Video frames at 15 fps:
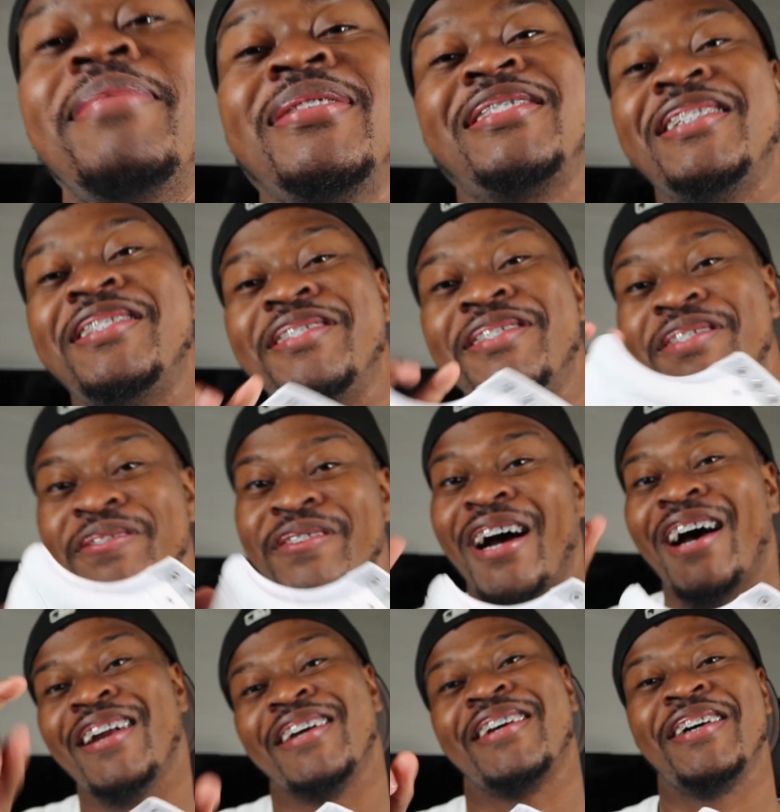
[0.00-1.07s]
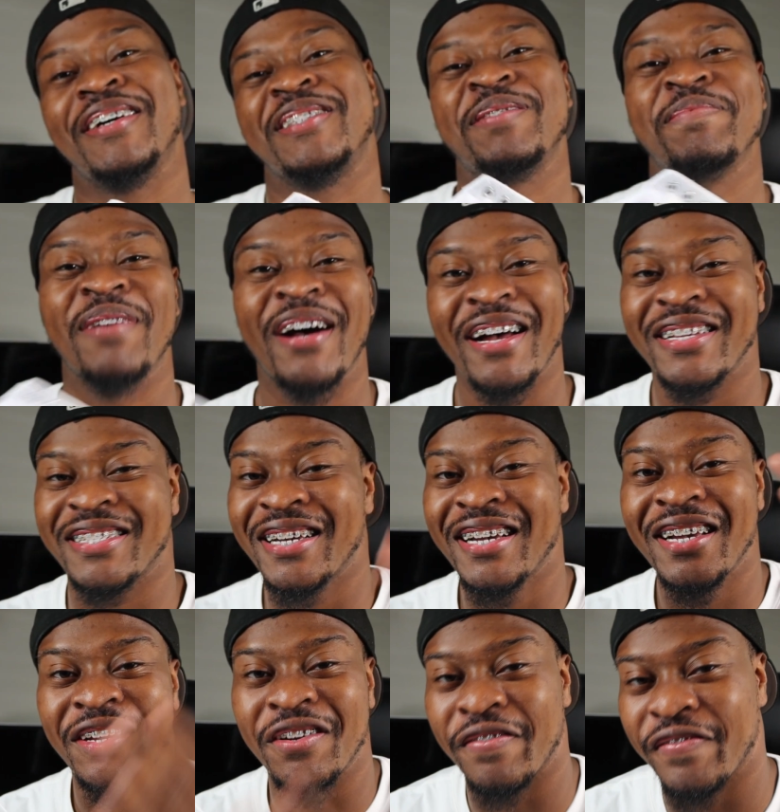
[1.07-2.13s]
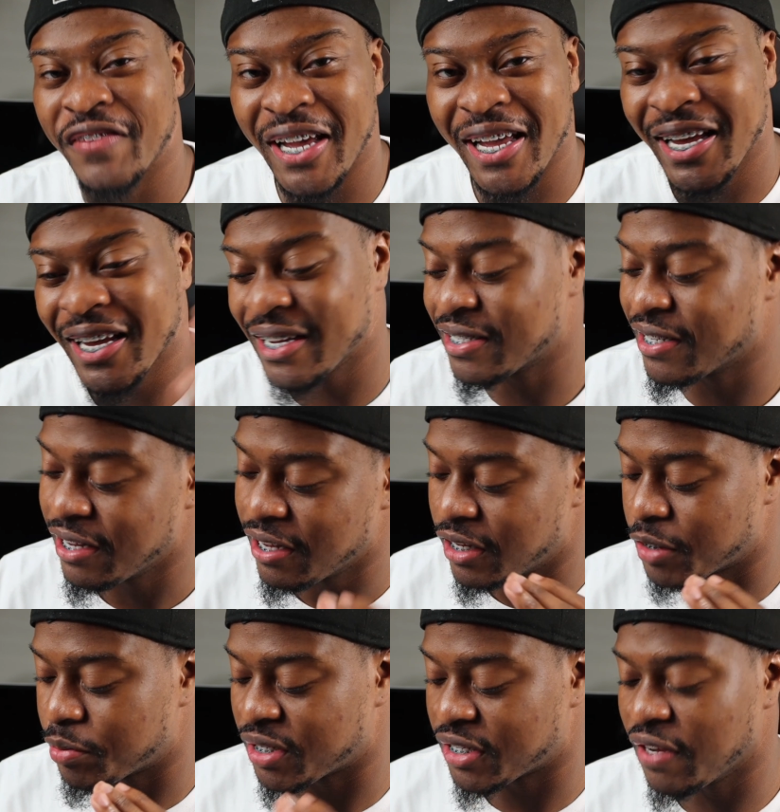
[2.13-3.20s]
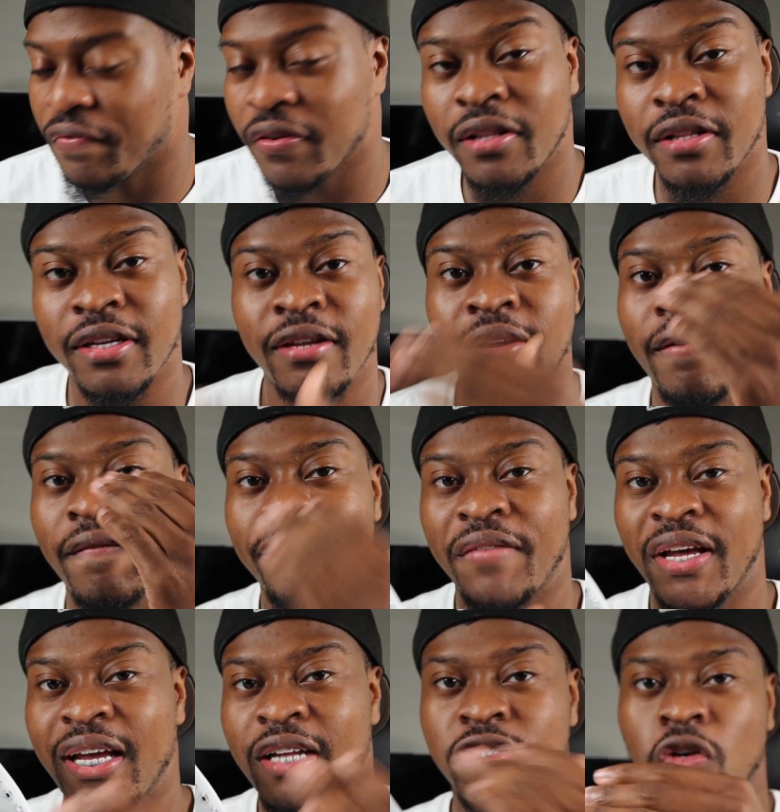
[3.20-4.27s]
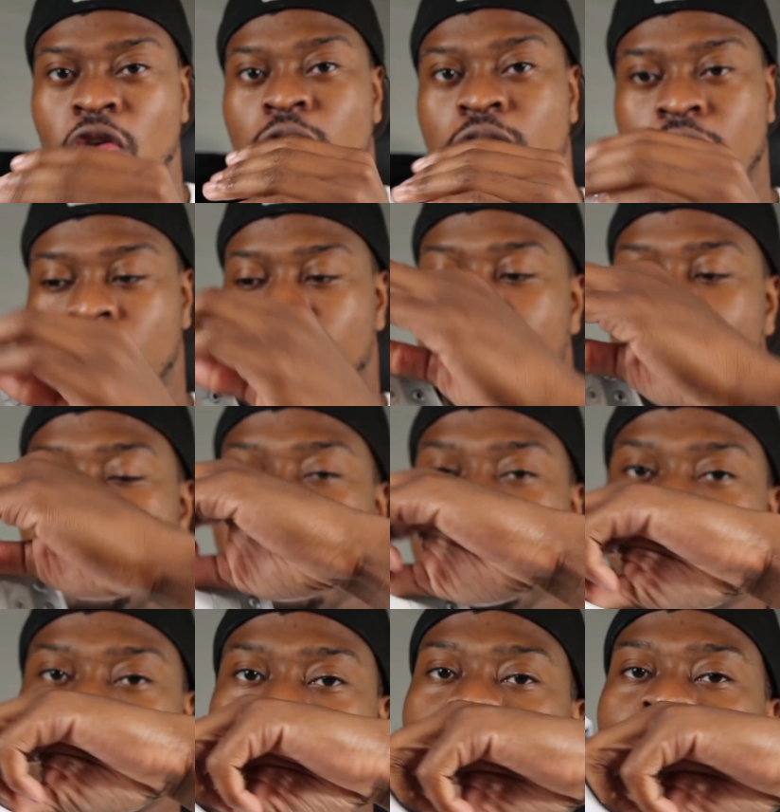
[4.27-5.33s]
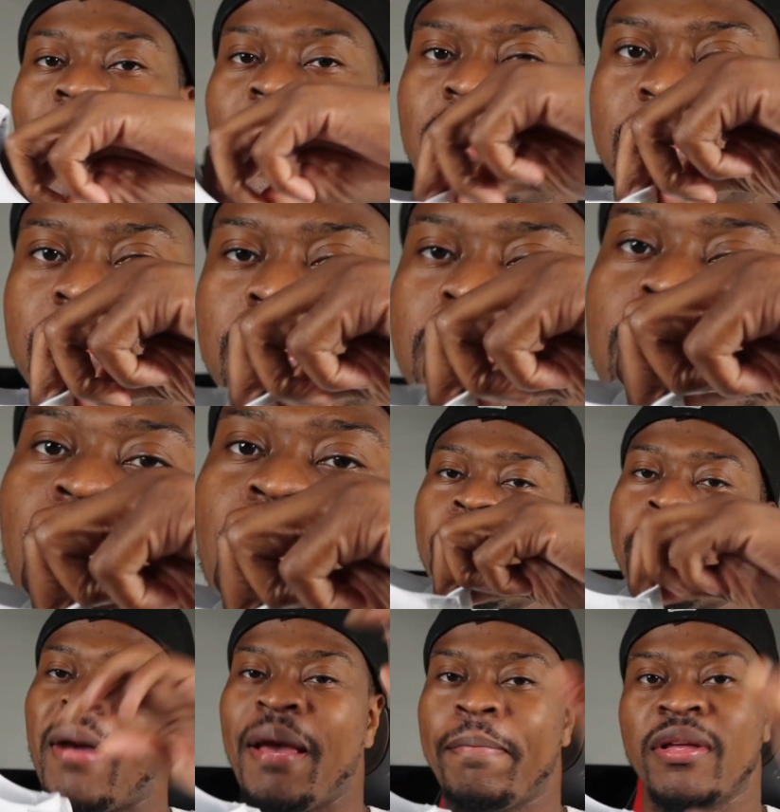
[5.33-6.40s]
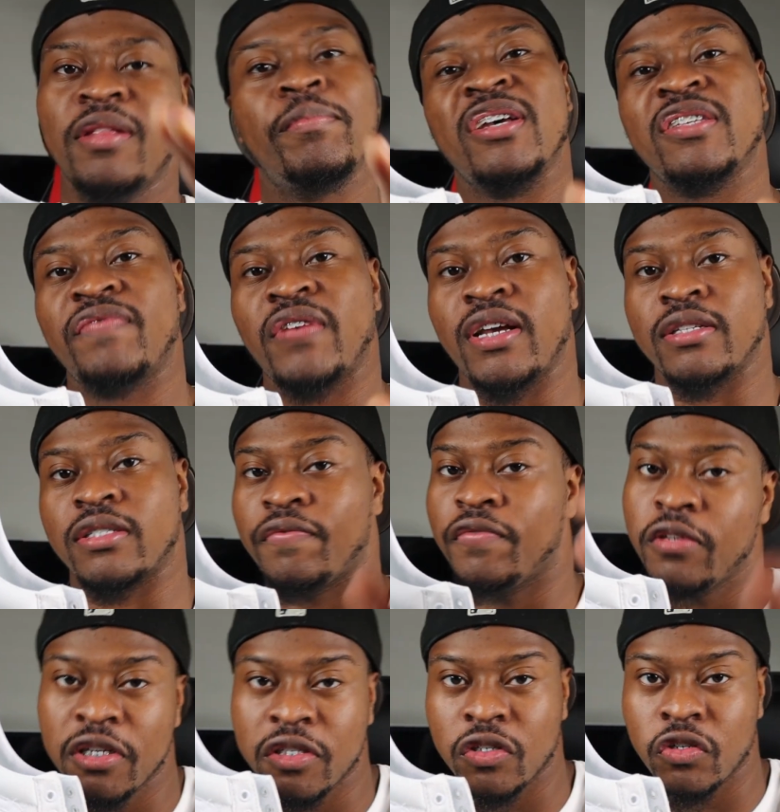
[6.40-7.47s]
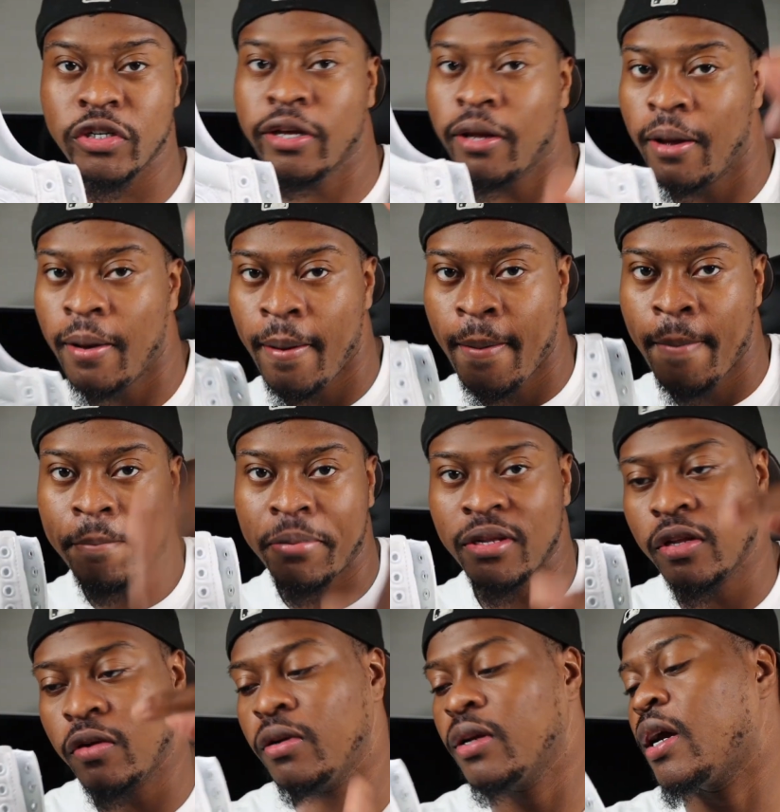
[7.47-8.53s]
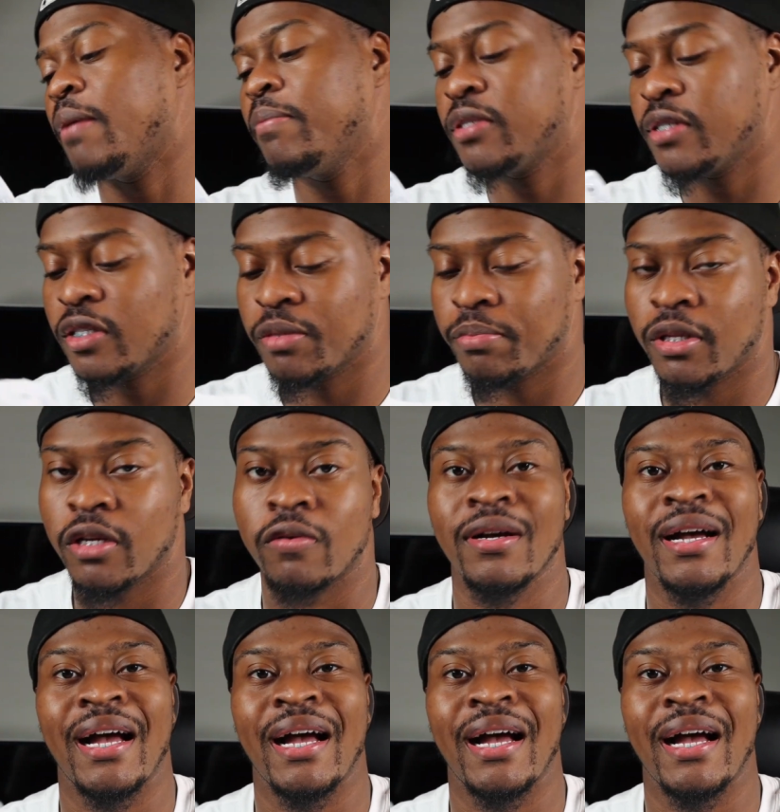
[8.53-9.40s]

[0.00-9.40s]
gonna be teaching you how to customize your Vans, specifically Vans Old School. These, honestly, might be the best Vans. If you disagree, put it in the comment section below.